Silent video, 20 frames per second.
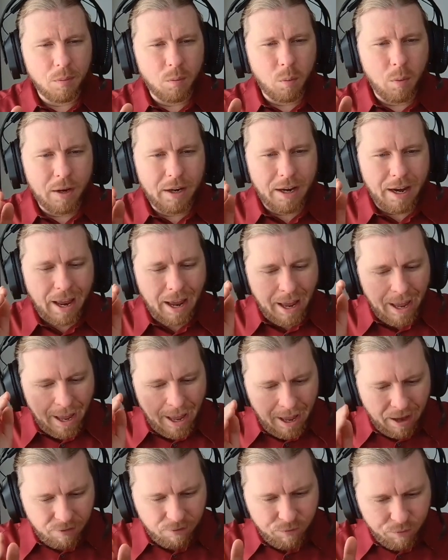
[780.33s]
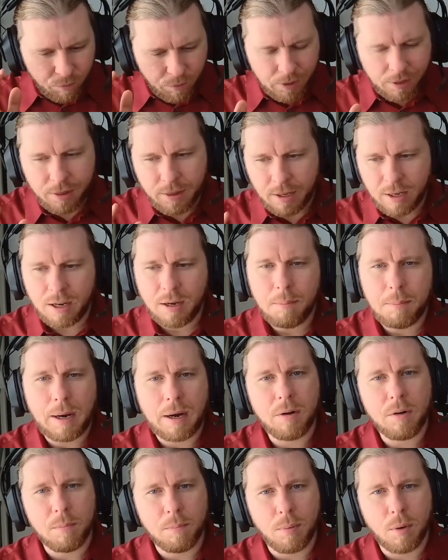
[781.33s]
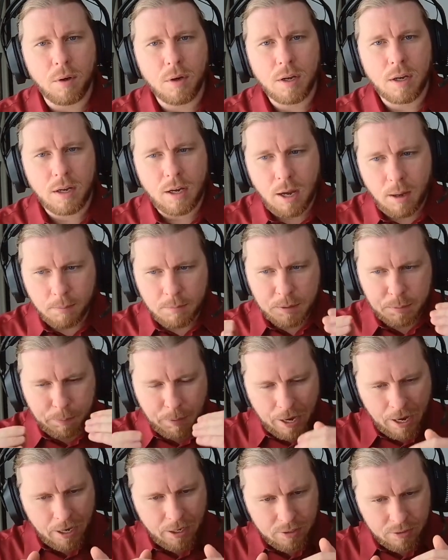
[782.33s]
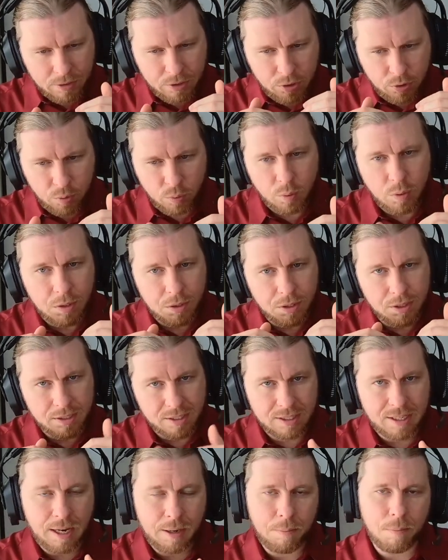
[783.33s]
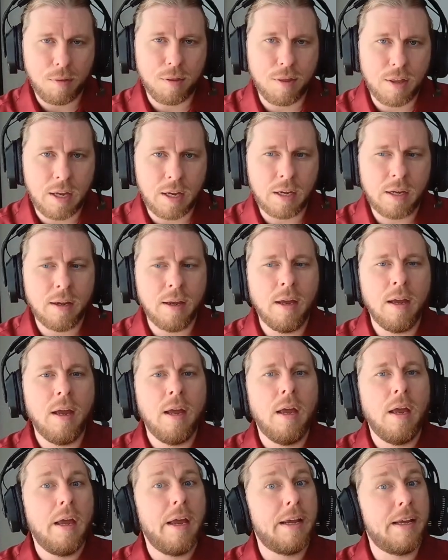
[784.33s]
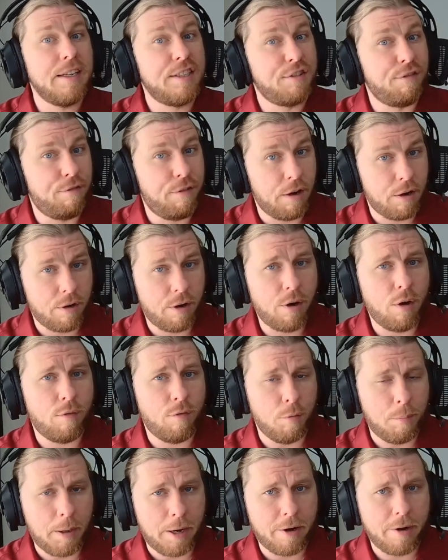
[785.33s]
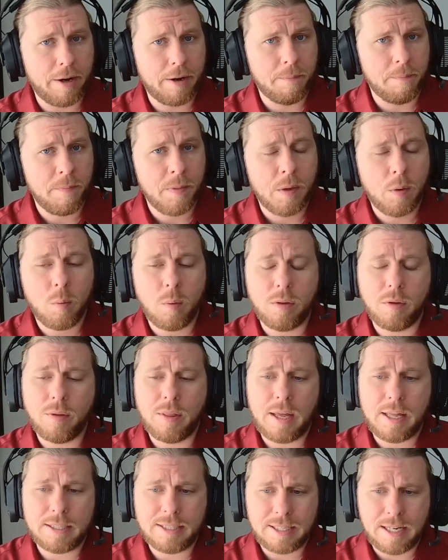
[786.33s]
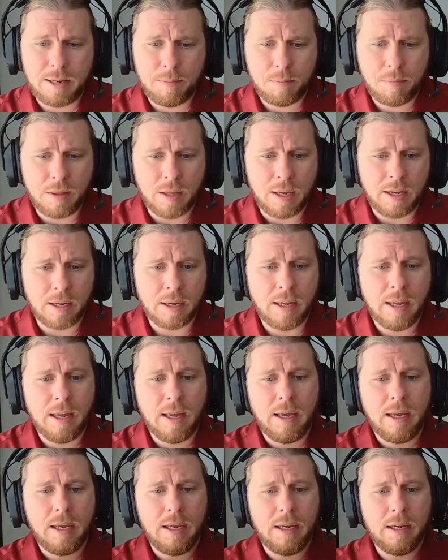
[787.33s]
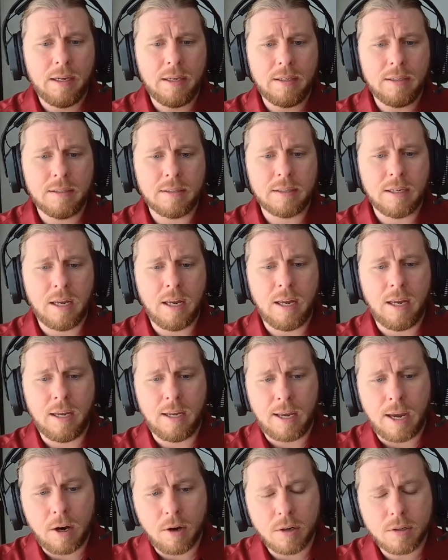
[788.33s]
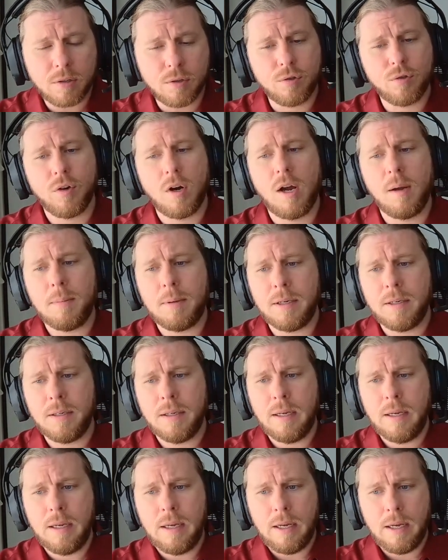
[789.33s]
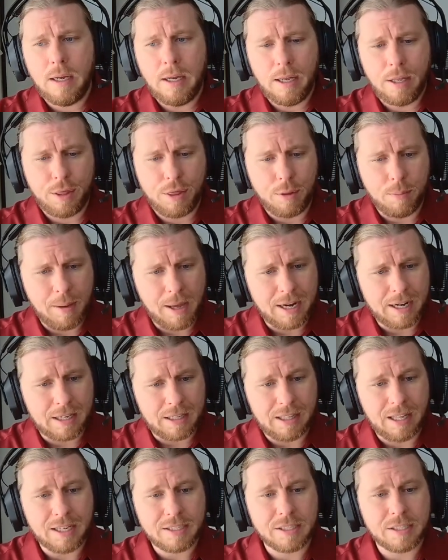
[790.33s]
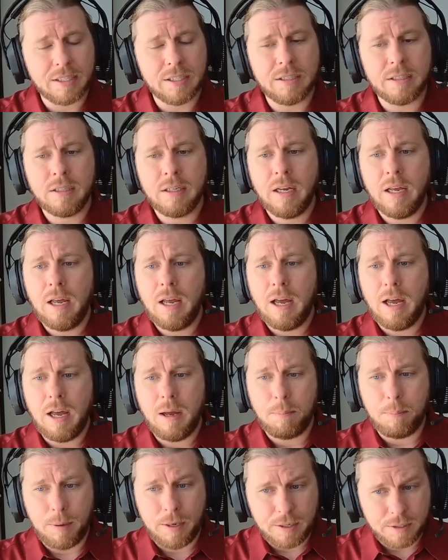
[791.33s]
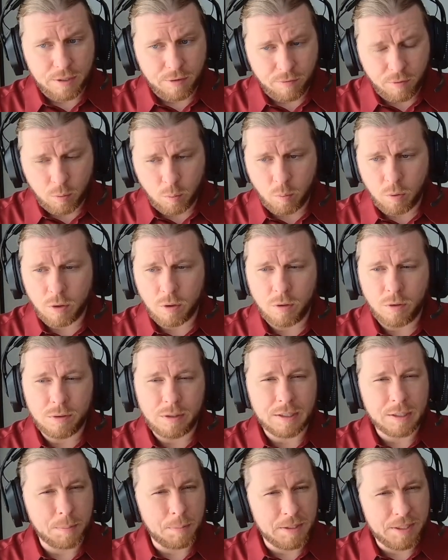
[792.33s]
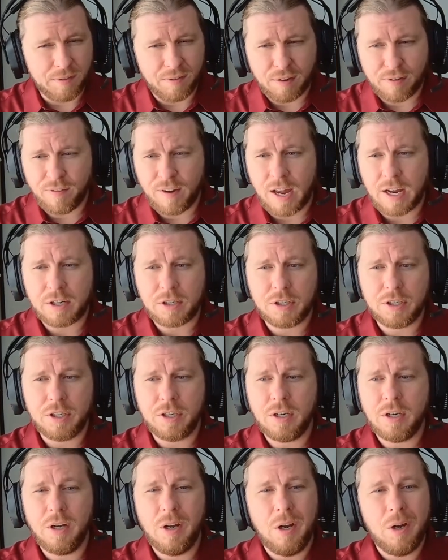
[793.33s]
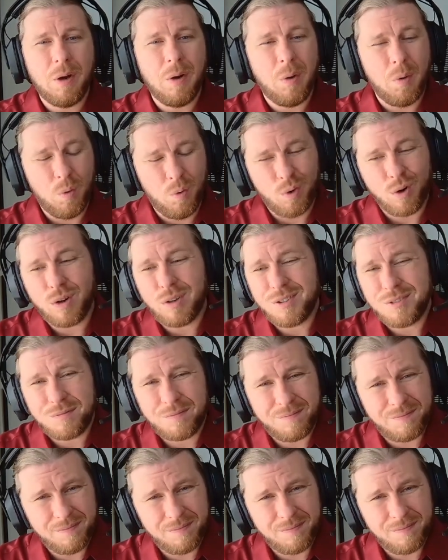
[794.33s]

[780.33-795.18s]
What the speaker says: when everything about a book comes back to the same thing, it gets very overbearing. Whether that same thing is a character trauma, a thematic lesson, a piece of the world, a specific faction, or